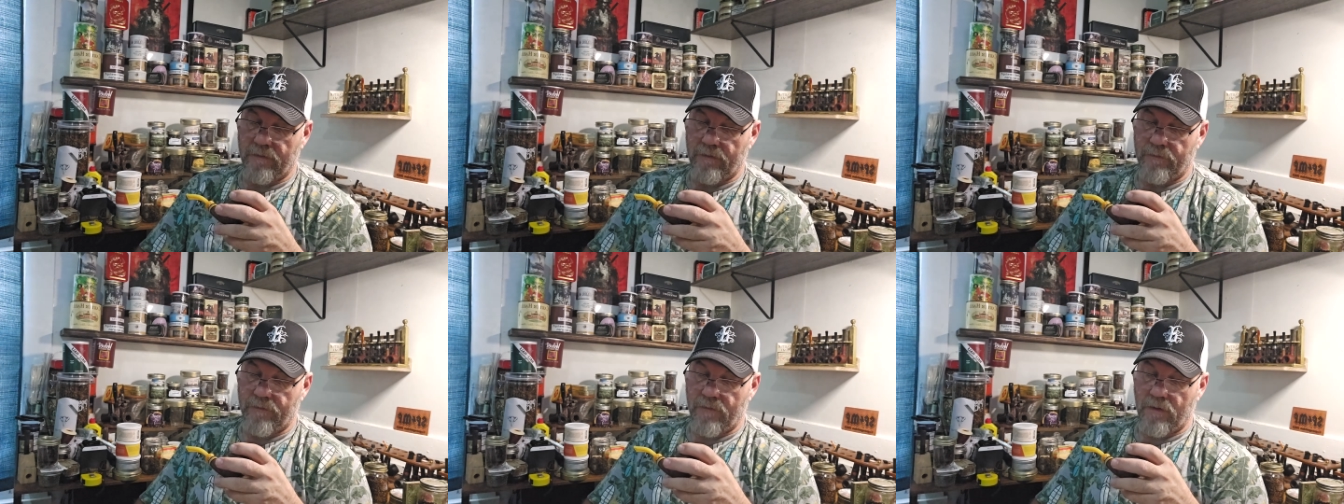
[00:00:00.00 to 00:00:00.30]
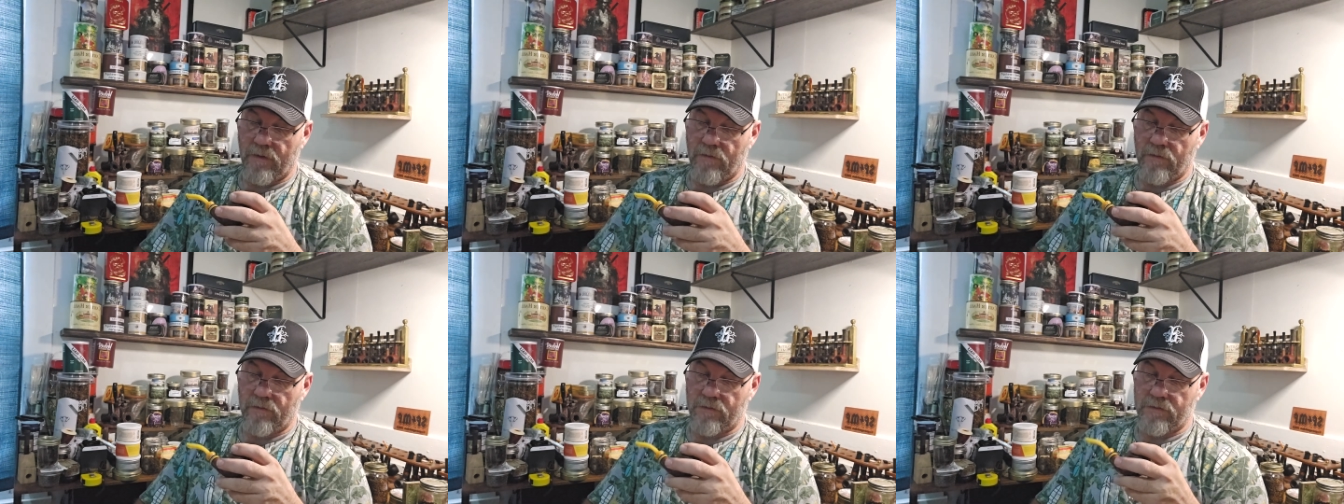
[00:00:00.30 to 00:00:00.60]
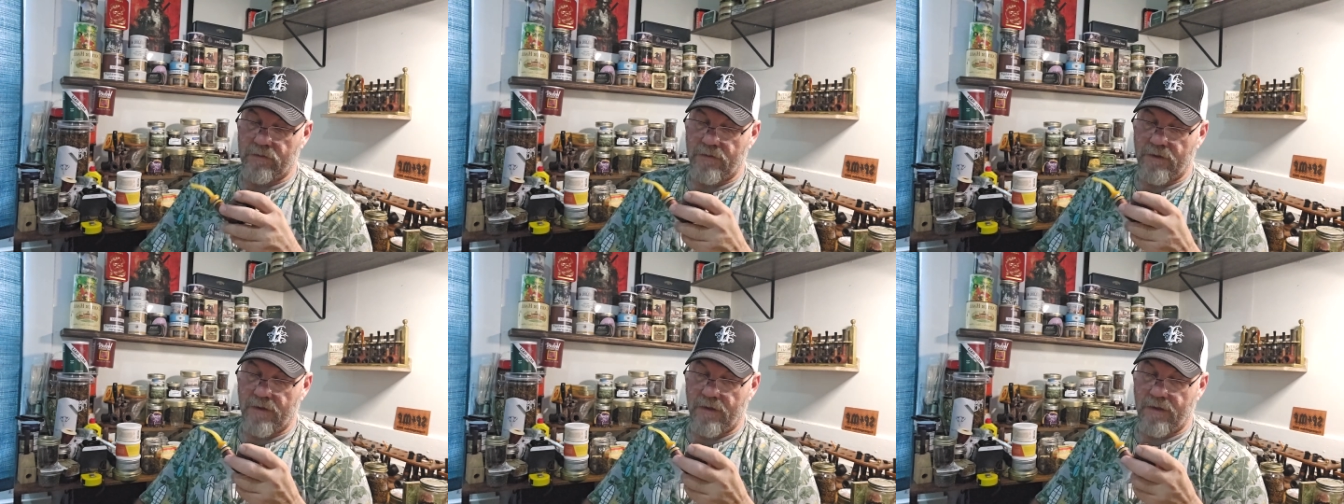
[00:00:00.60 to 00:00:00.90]
of the bowl,
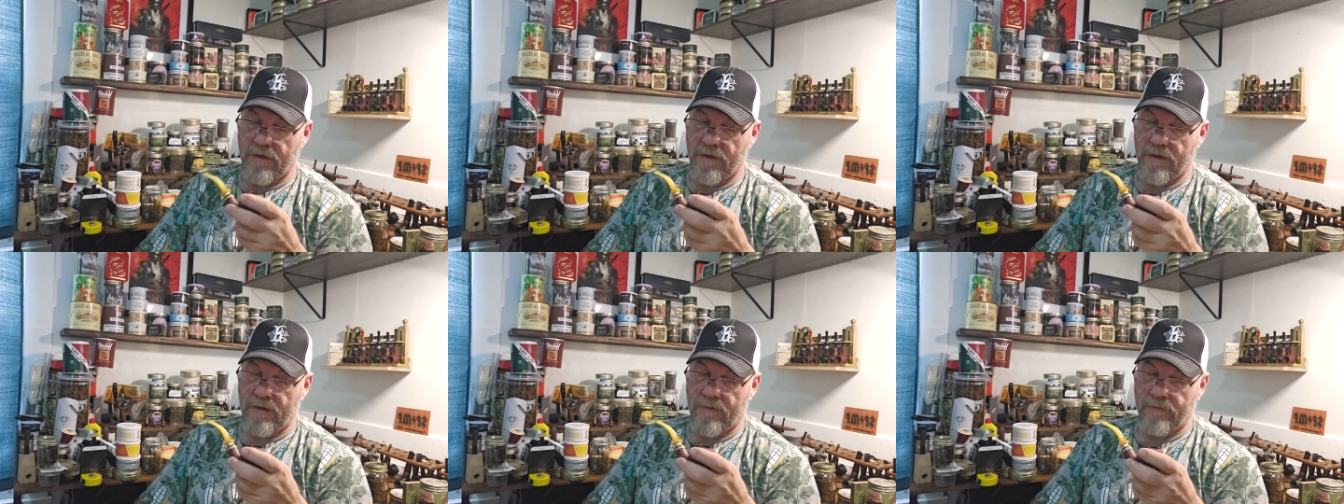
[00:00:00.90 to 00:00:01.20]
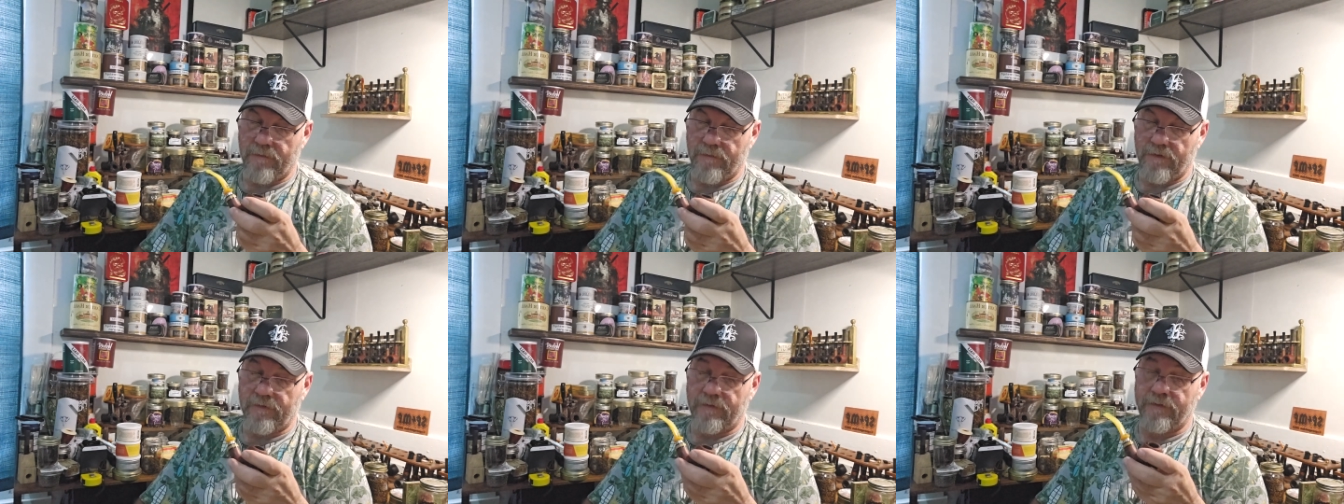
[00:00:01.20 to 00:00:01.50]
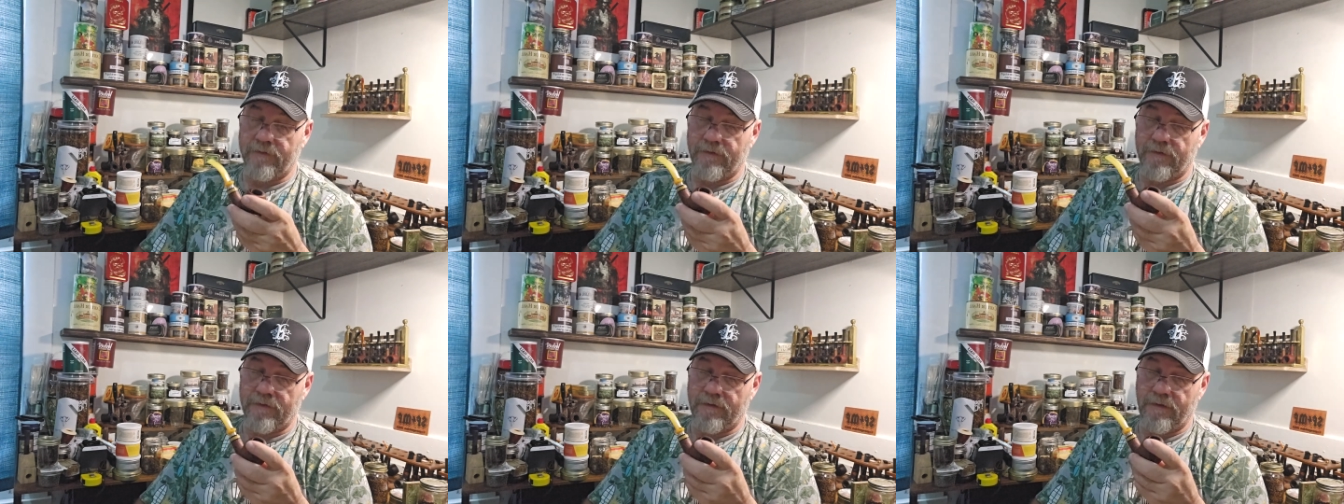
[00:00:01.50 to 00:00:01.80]
which I am,
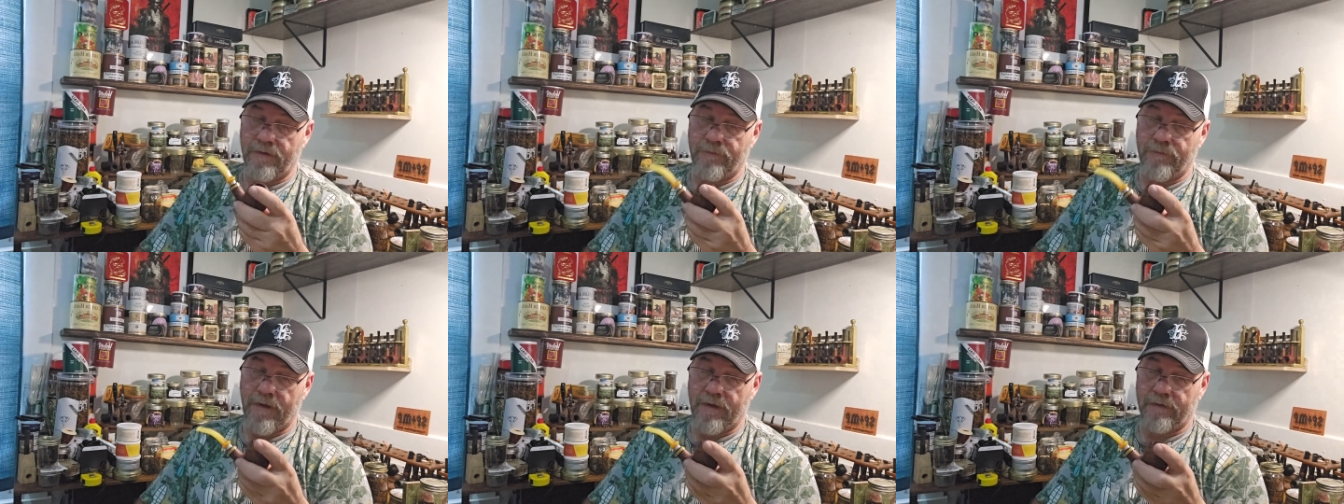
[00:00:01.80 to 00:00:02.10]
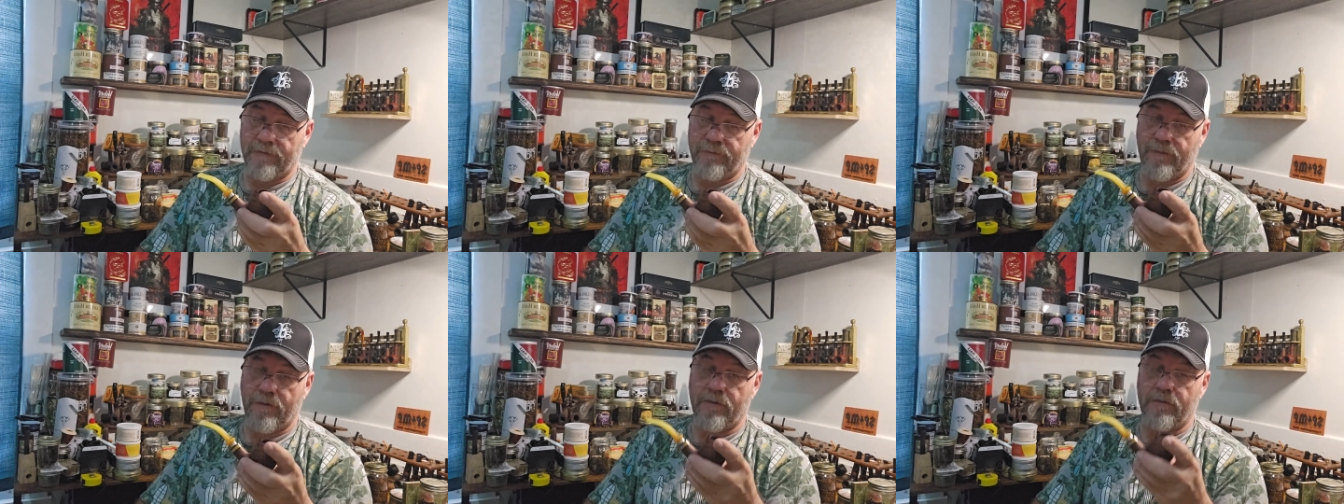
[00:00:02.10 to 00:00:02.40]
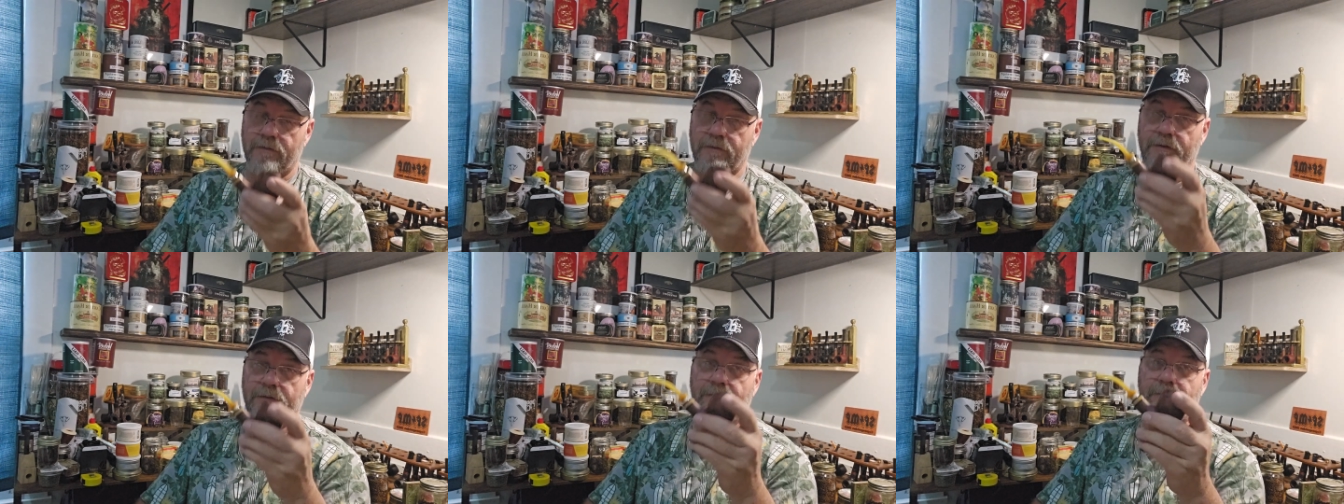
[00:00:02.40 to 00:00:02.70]
this is a deep ass
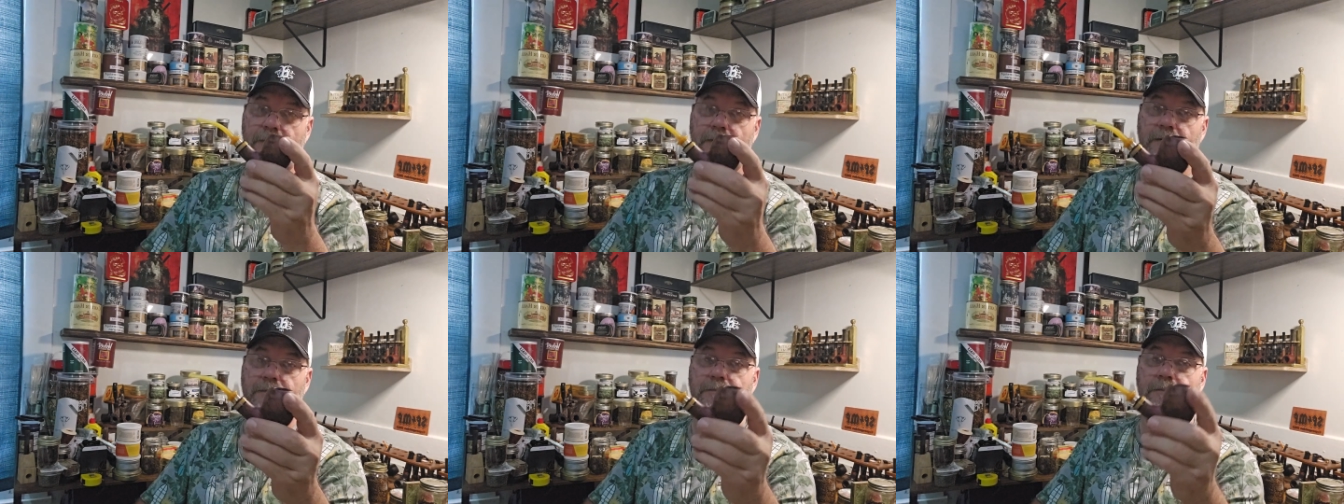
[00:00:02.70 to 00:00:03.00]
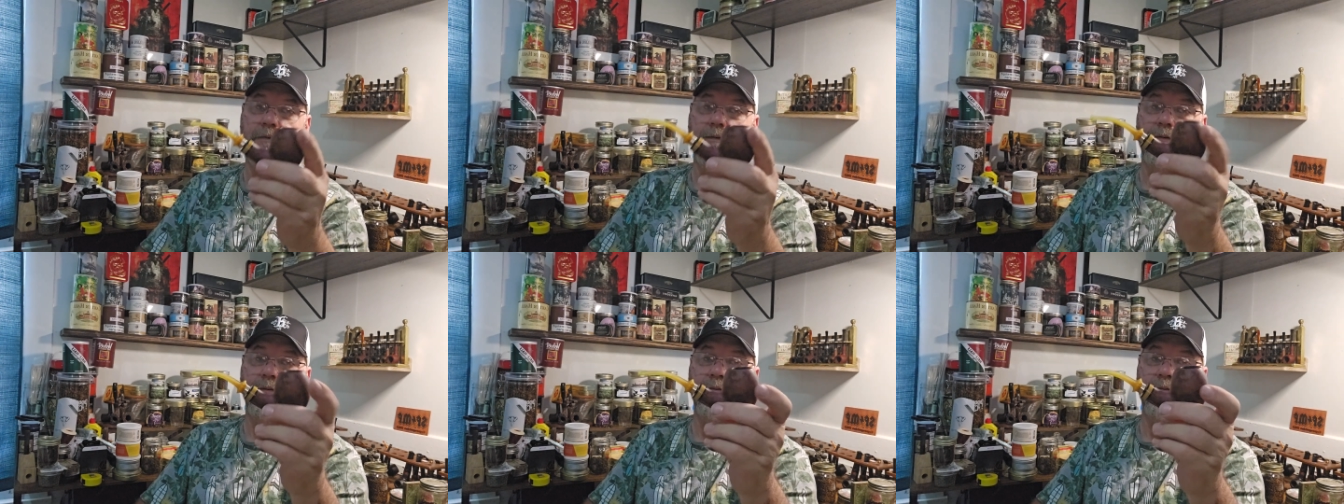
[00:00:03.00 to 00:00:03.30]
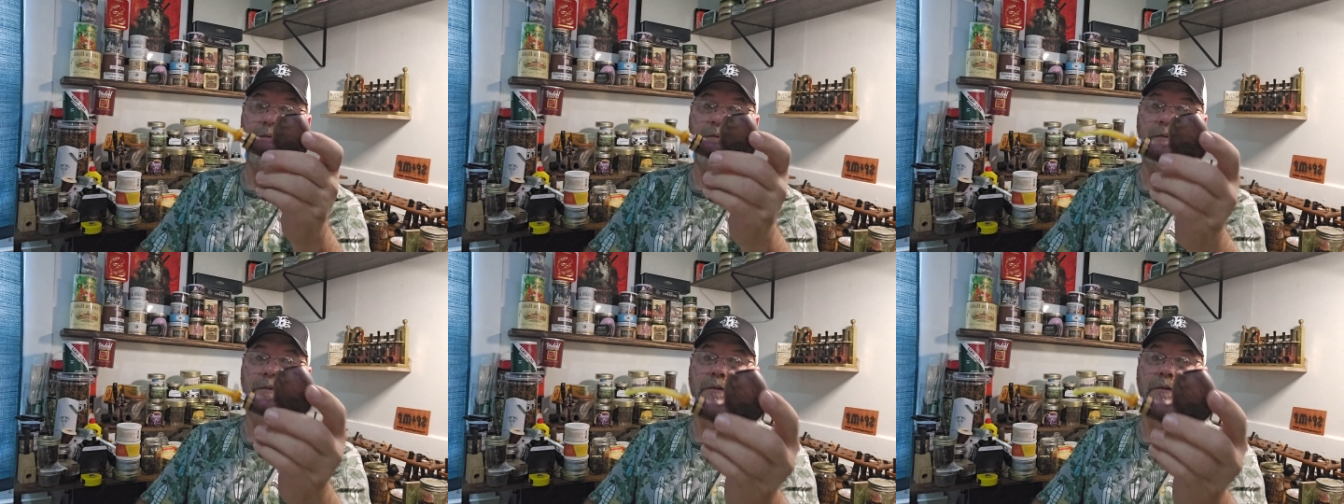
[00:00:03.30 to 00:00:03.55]
bowl on this pipe too.